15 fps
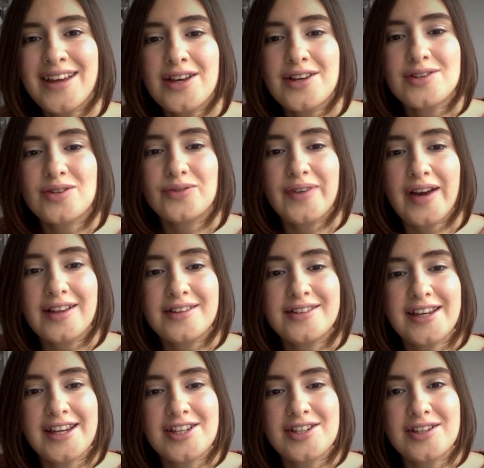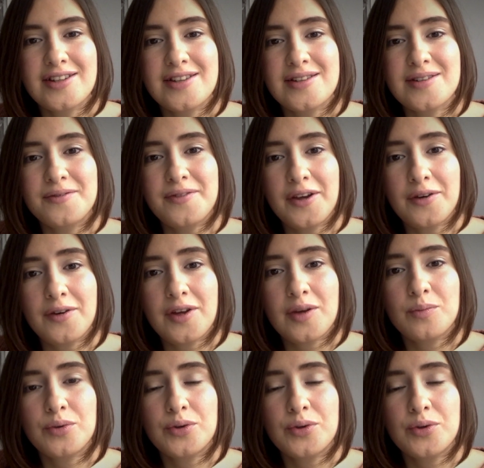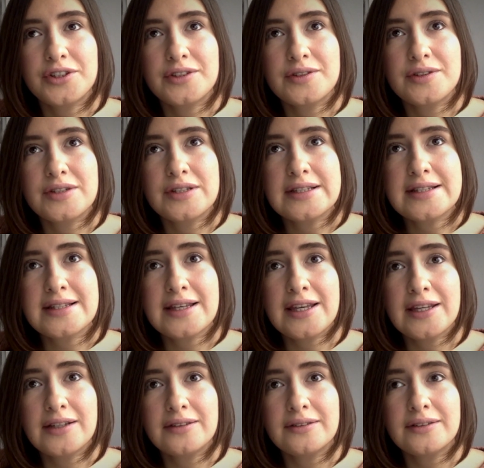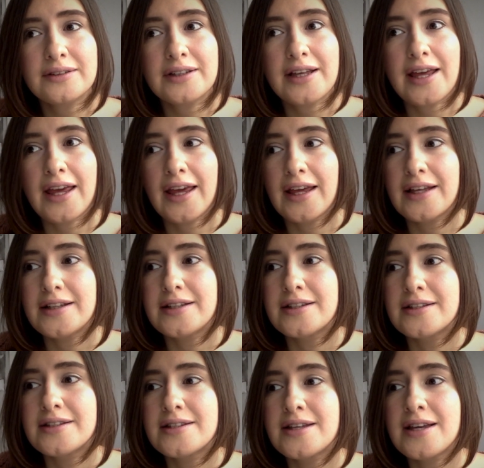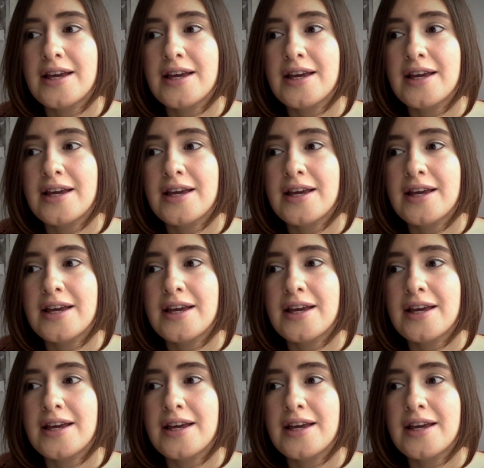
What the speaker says: So validation is a very important skill, and